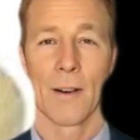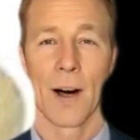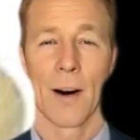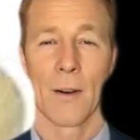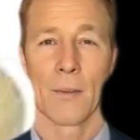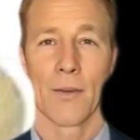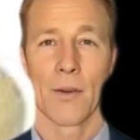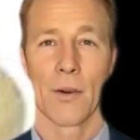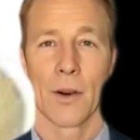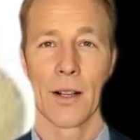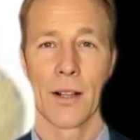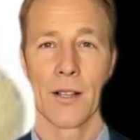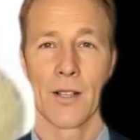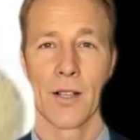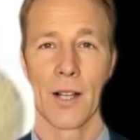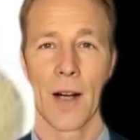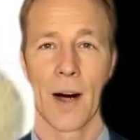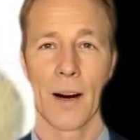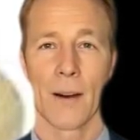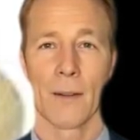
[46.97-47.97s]
Up through
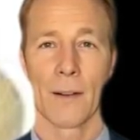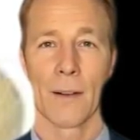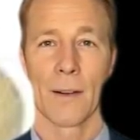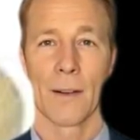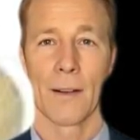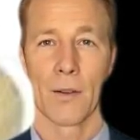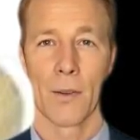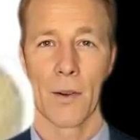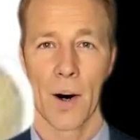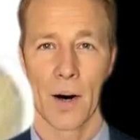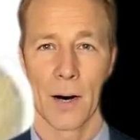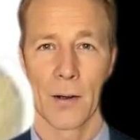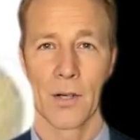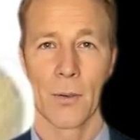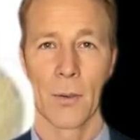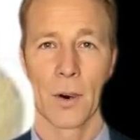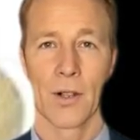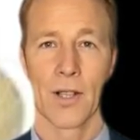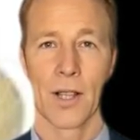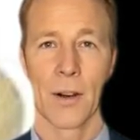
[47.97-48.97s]
this time,
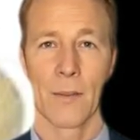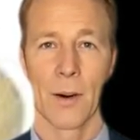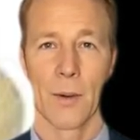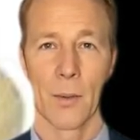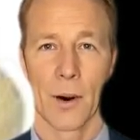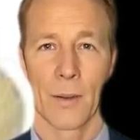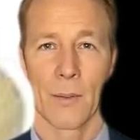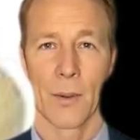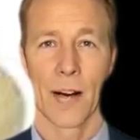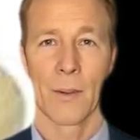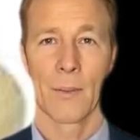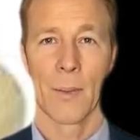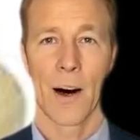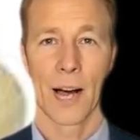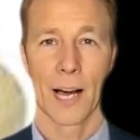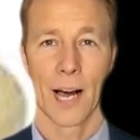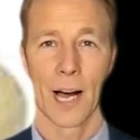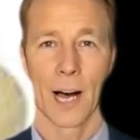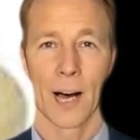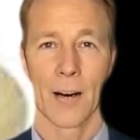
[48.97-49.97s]
clogs were typically made
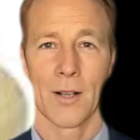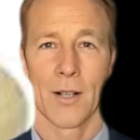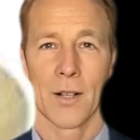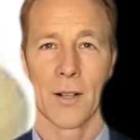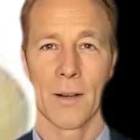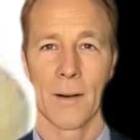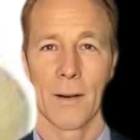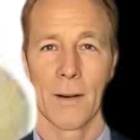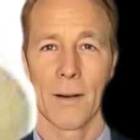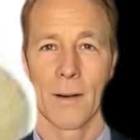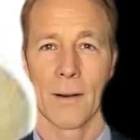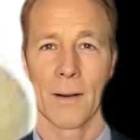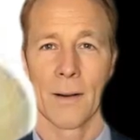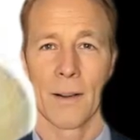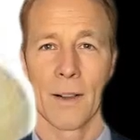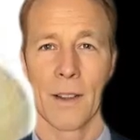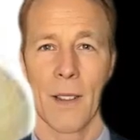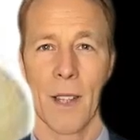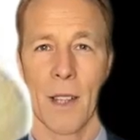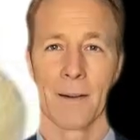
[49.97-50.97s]
by hand.
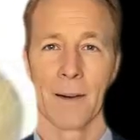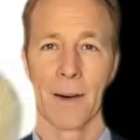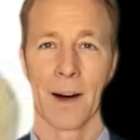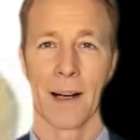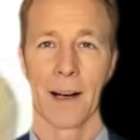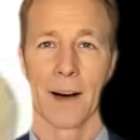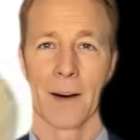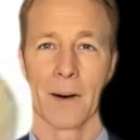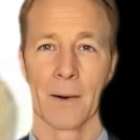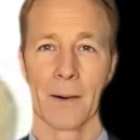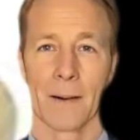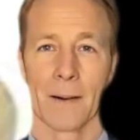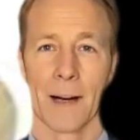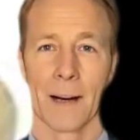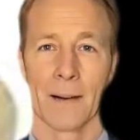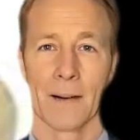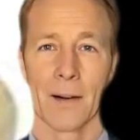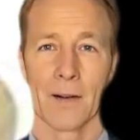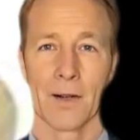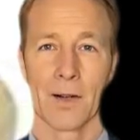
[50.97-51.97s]
Later,
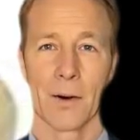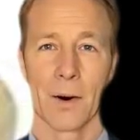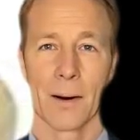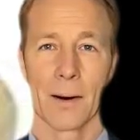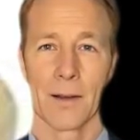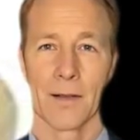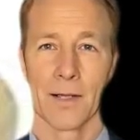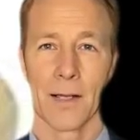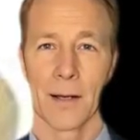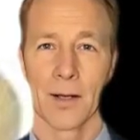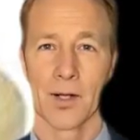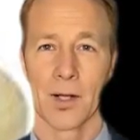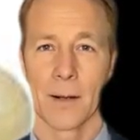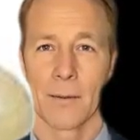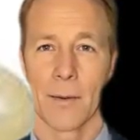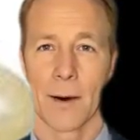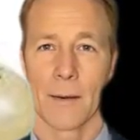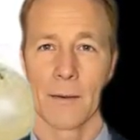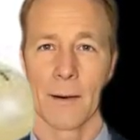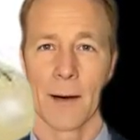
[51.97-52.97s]

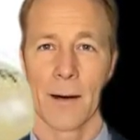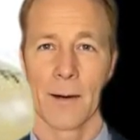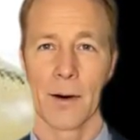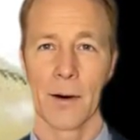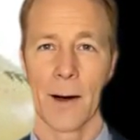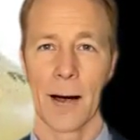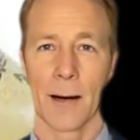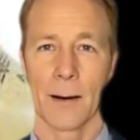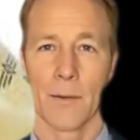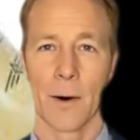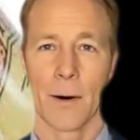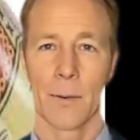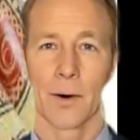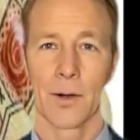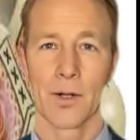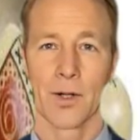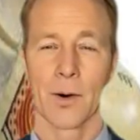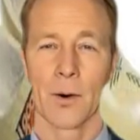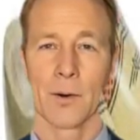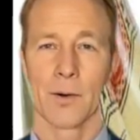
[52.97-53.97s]
industrialization made leather and
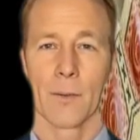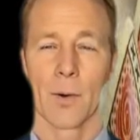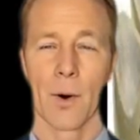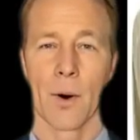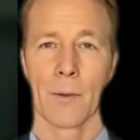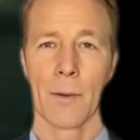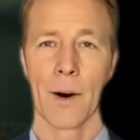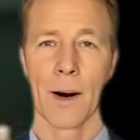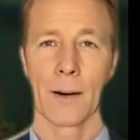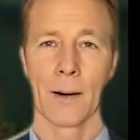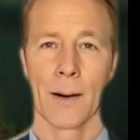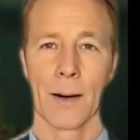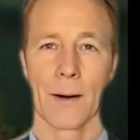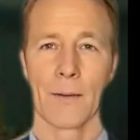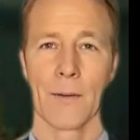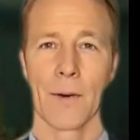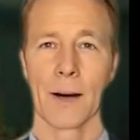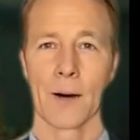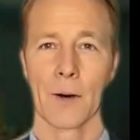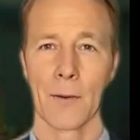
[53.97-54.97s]
rubber shoes more readily
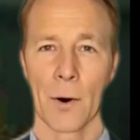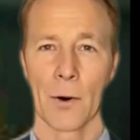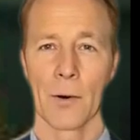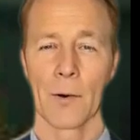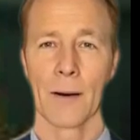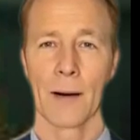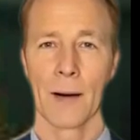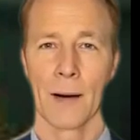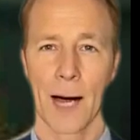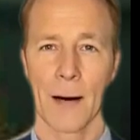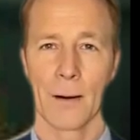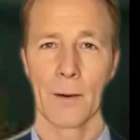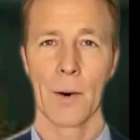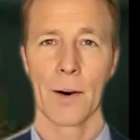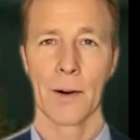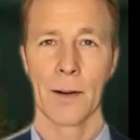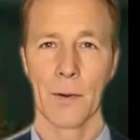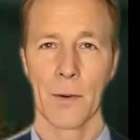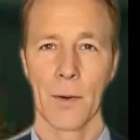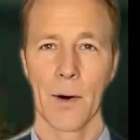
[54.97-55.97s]
available, and
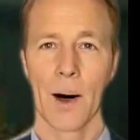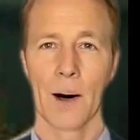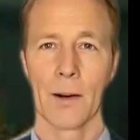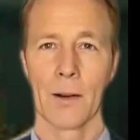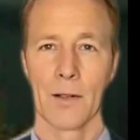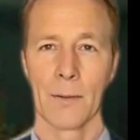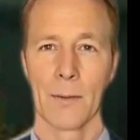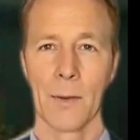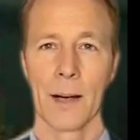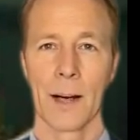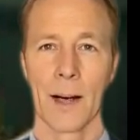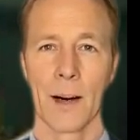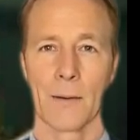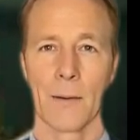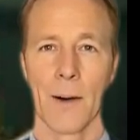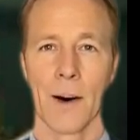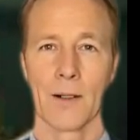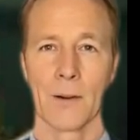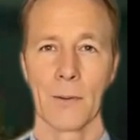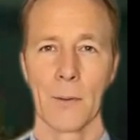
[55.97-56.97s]
wooden clogs
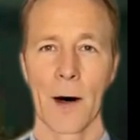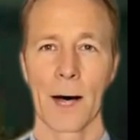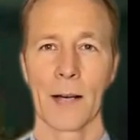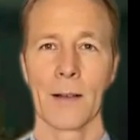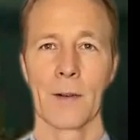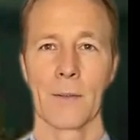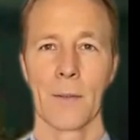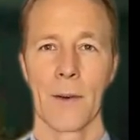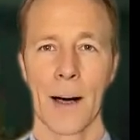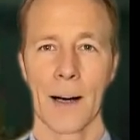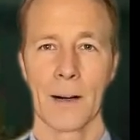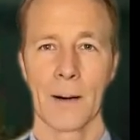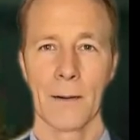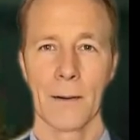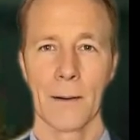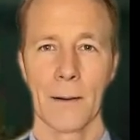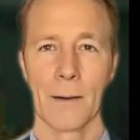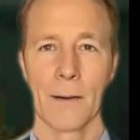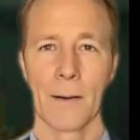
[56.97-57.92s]
became less widespread.